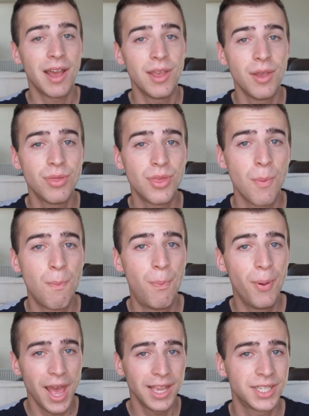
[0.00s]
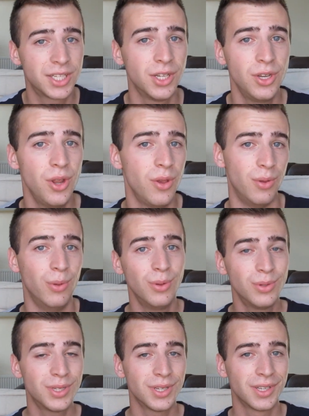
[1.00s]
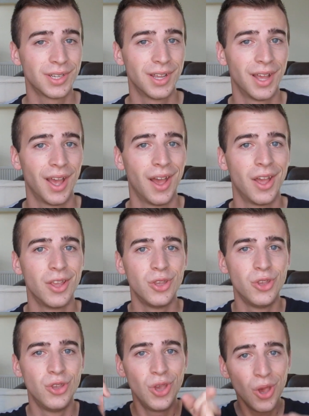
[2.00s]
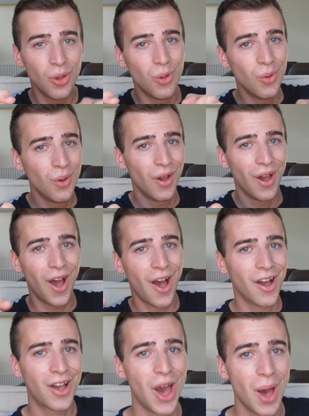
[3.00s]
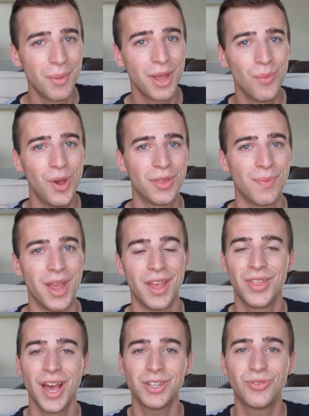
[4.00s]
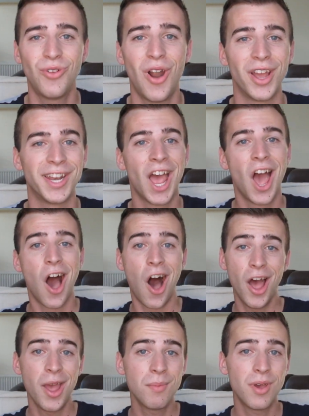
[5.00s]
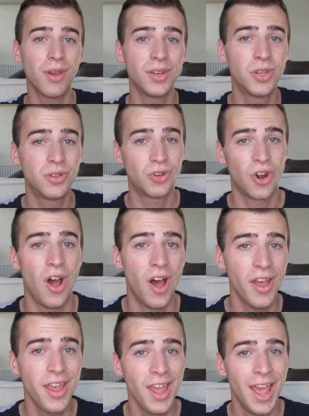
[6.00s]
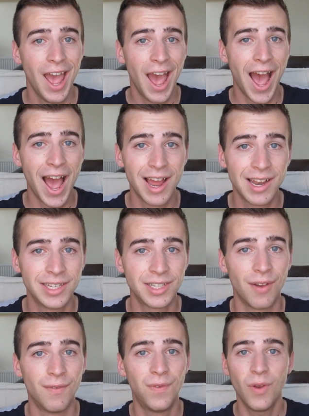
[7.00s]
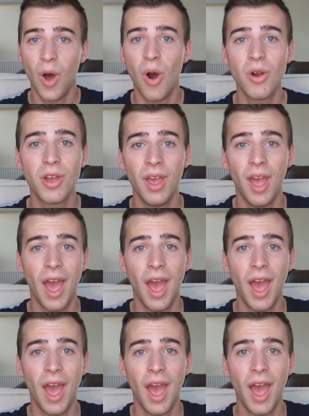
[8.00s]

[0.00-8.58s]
tell you the best news, you are coming with me. That's right, I am going to try and vlog